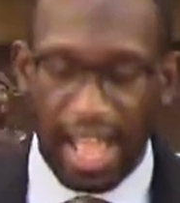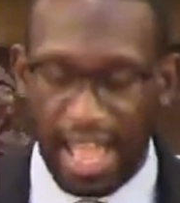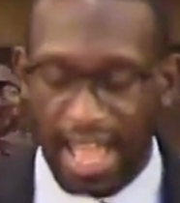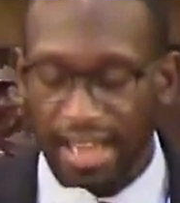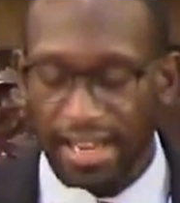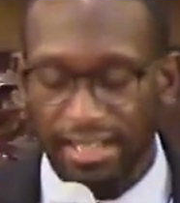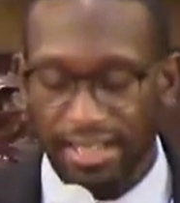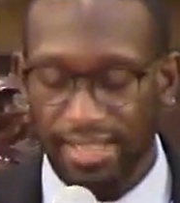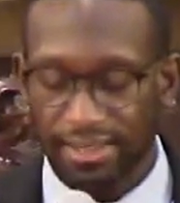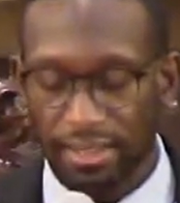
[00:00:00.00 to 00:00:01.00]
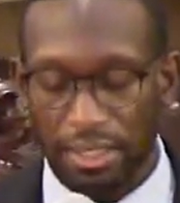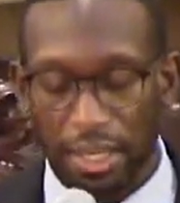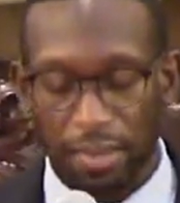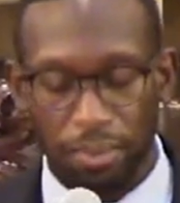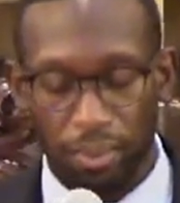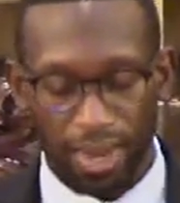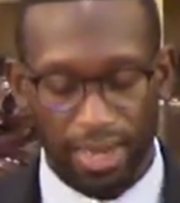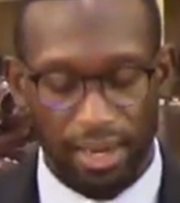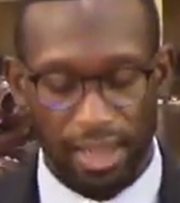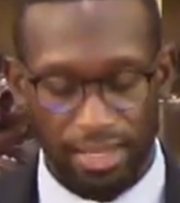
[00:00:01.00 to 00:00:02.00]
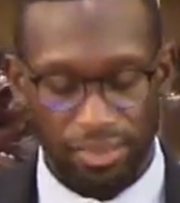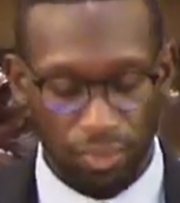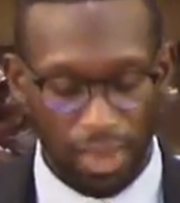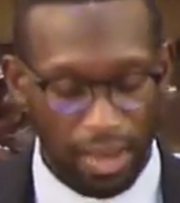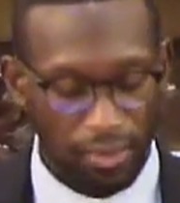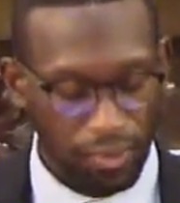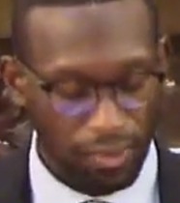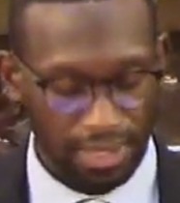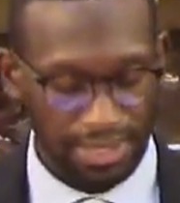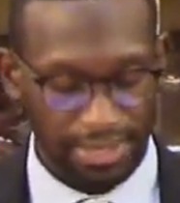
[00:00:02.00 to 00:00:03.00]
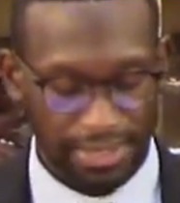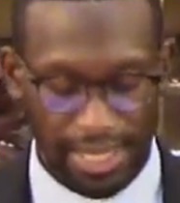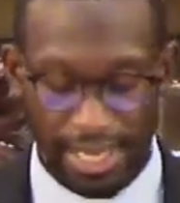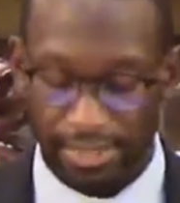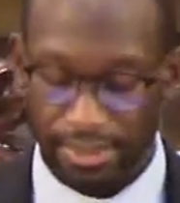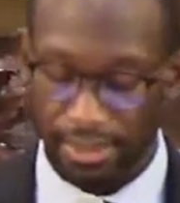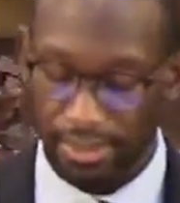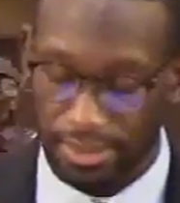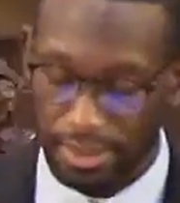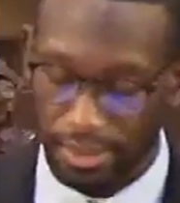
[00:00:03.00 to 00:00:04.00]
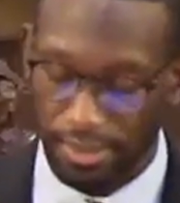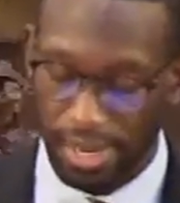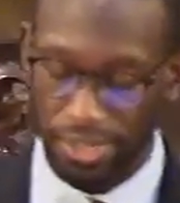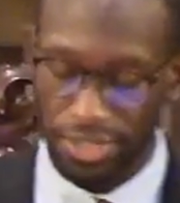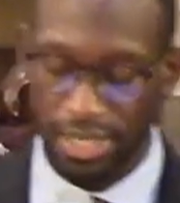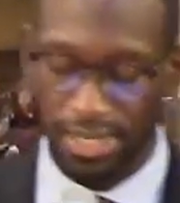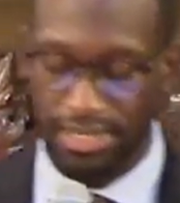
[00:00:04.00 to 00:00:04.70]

And that's a good point as well for us to take into consideration,